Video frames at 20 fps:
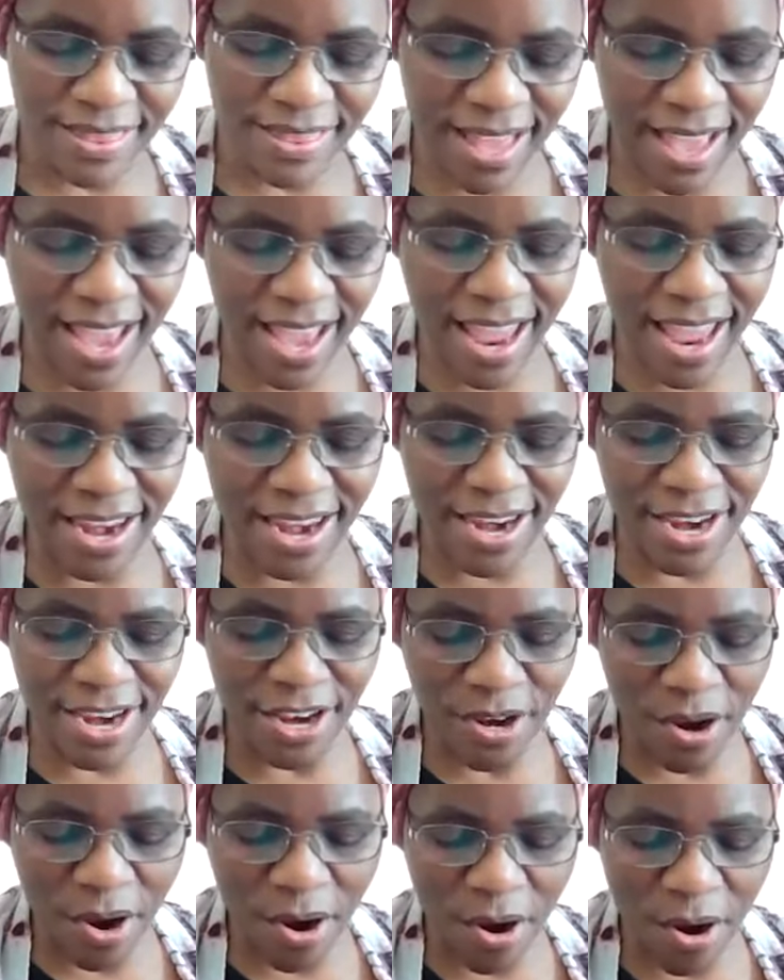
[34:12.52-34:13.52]

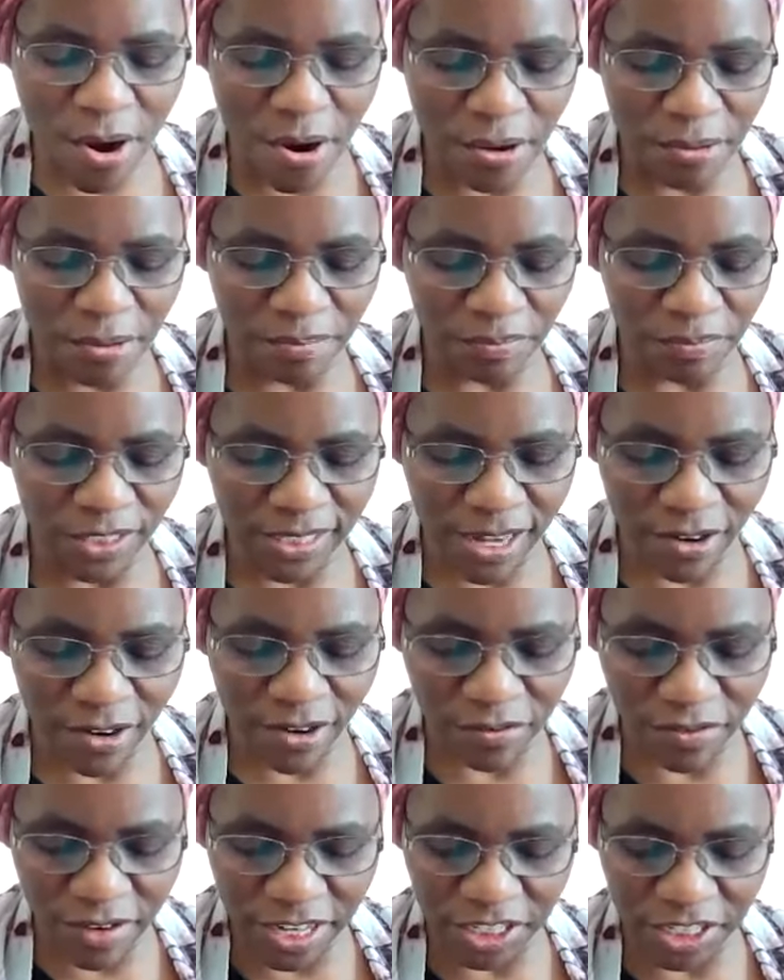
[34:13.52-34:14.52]
Then your
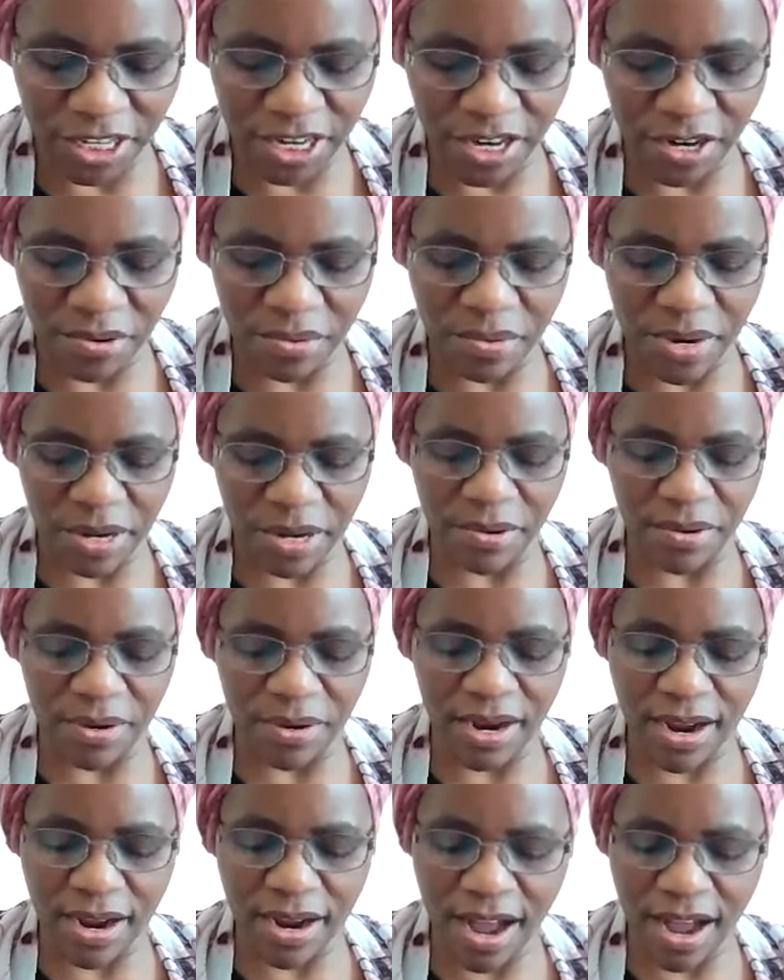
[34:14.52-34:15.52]
salvation will
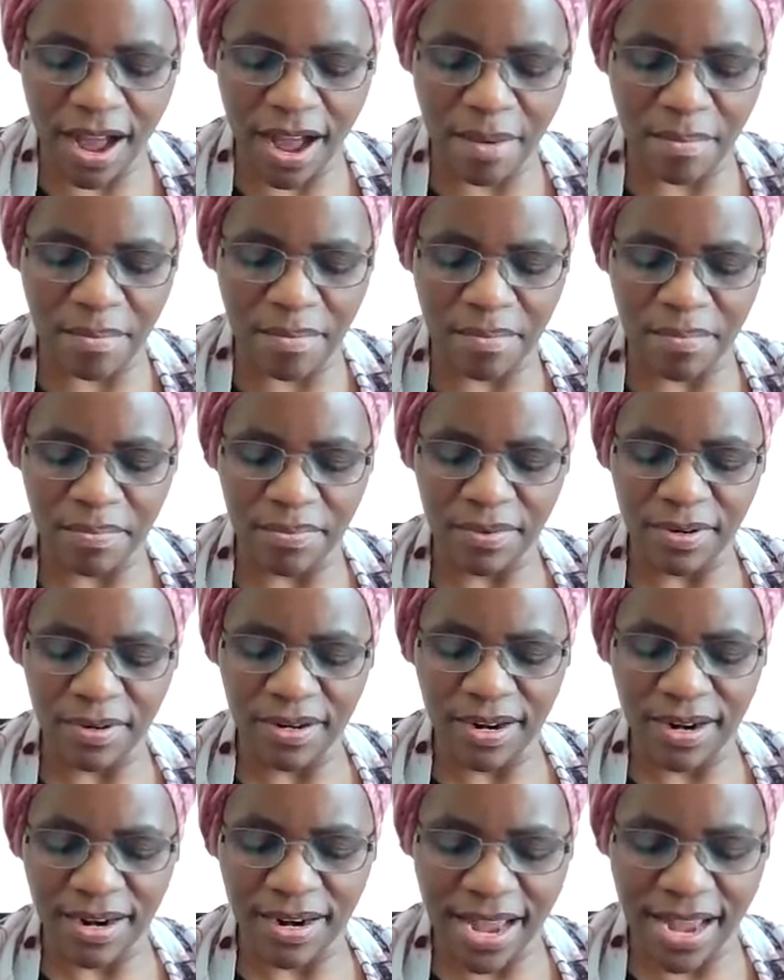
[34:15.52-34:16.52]
come
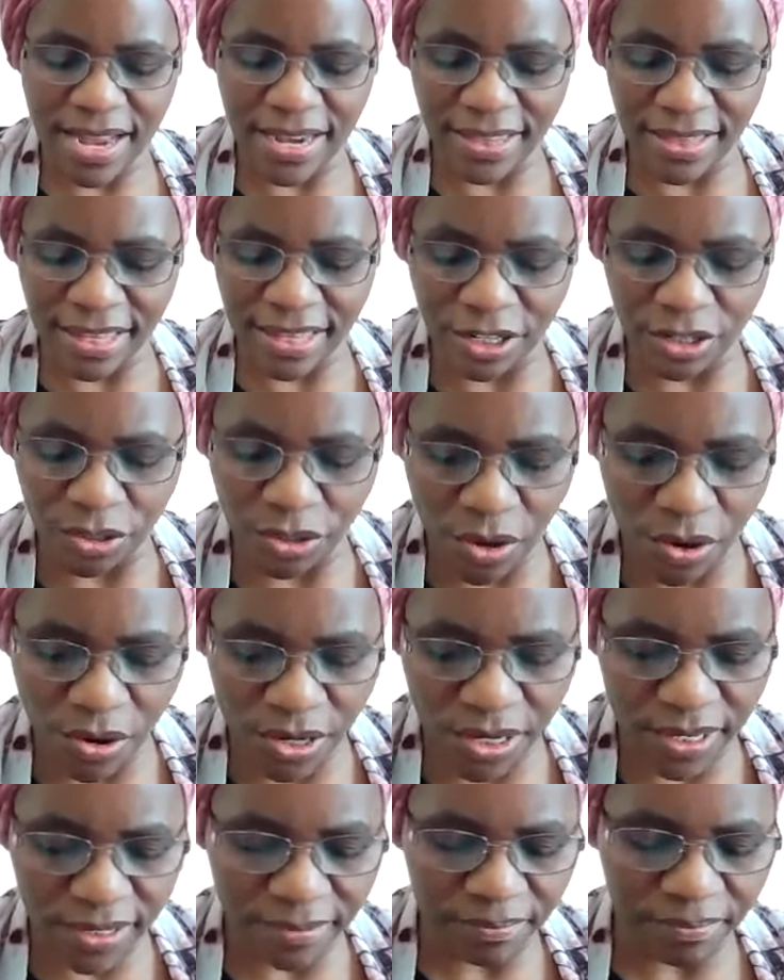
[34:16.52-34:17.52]
like the
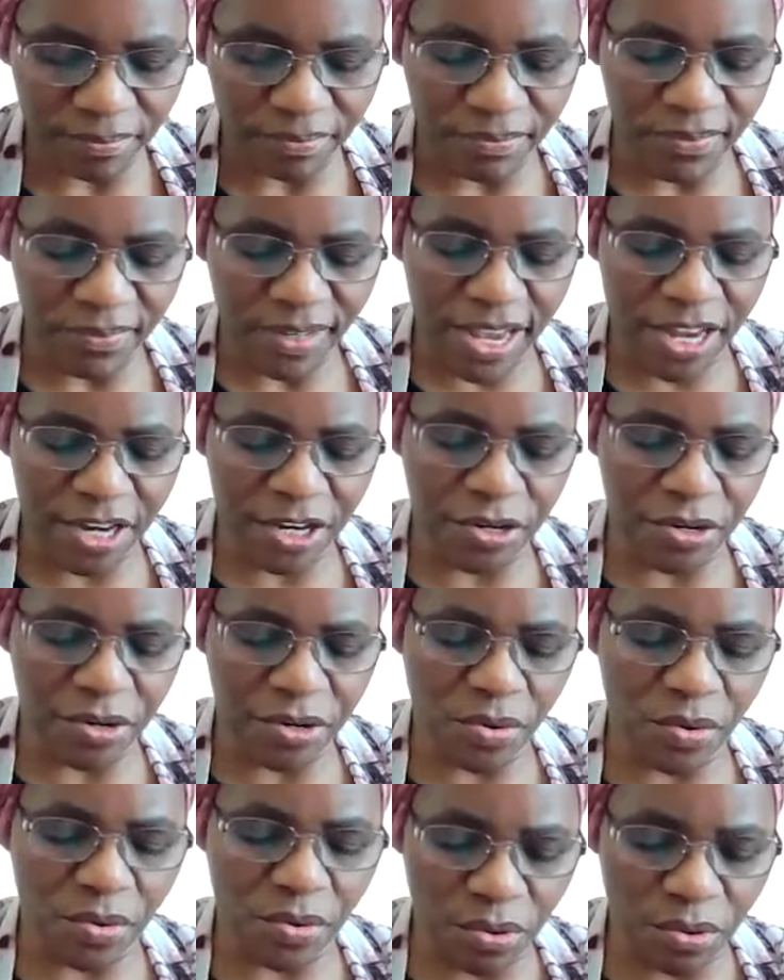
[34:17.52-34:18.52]
dawn, and
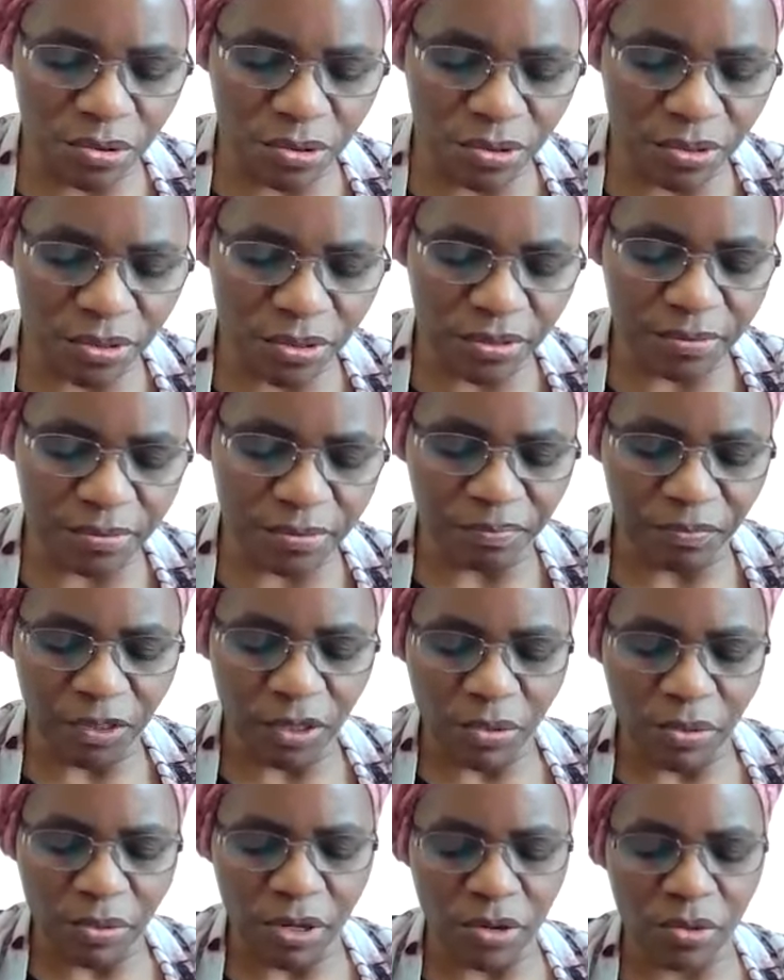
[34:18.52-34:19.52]
your wounds
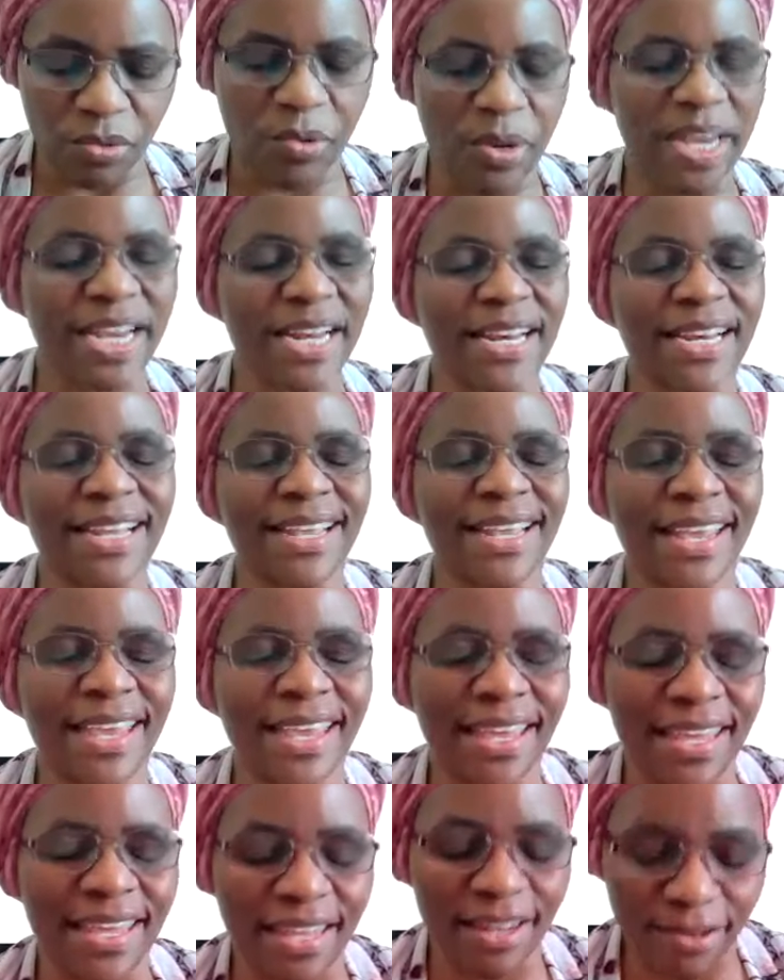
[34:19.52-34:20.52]
will quickly
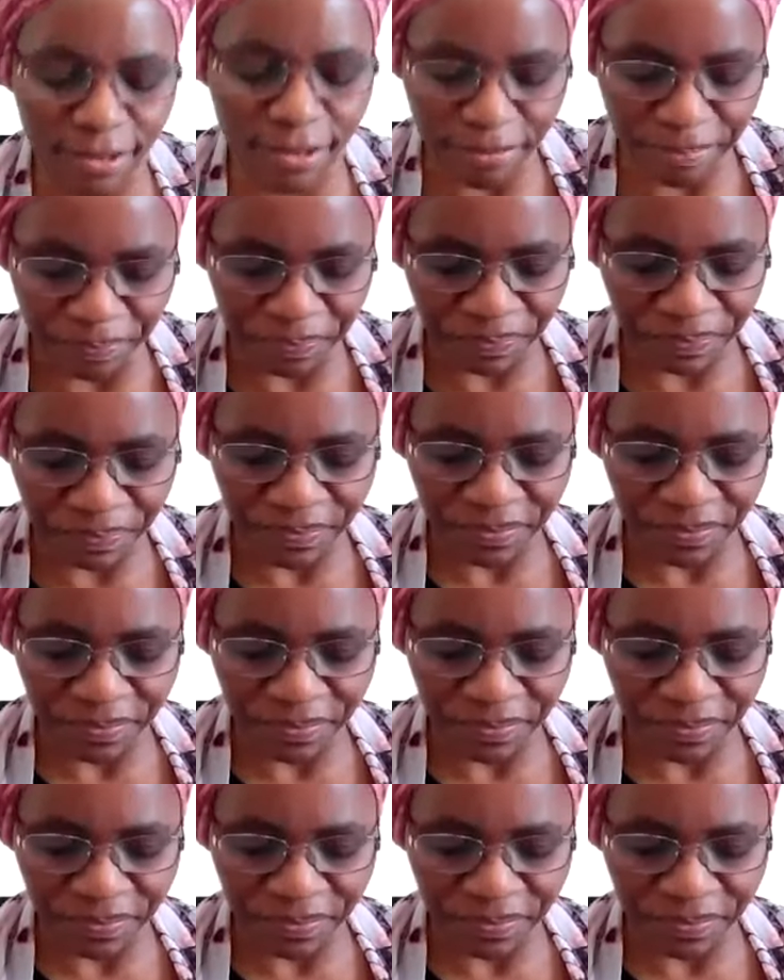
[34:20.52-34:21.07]
heal.